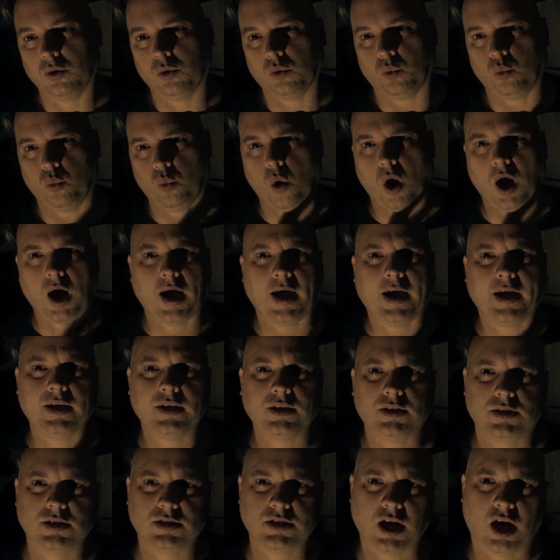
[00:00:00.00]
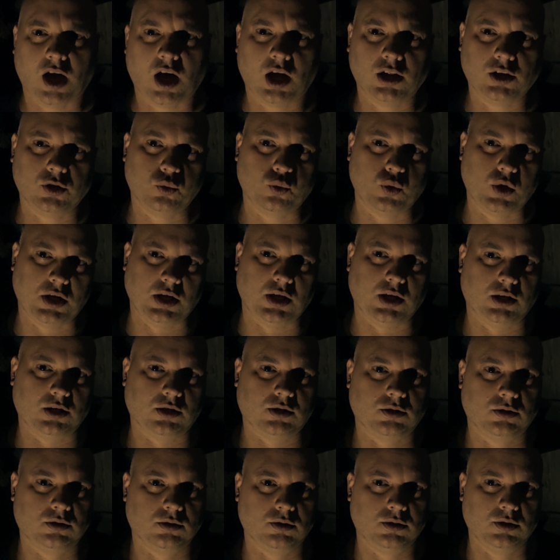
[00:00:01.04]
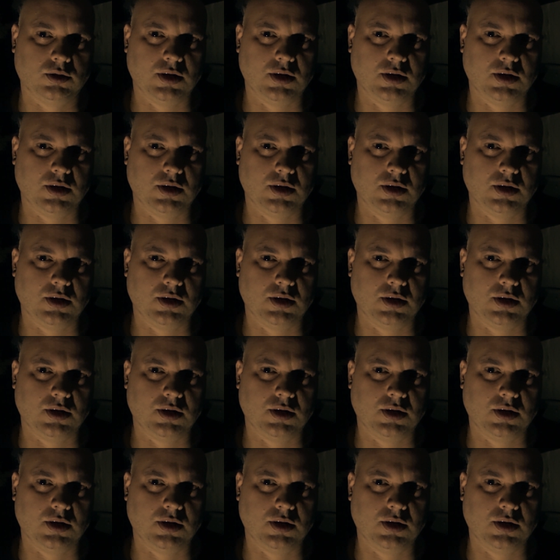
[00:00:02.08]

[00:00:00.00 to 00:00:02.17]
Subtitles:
Why did Halloween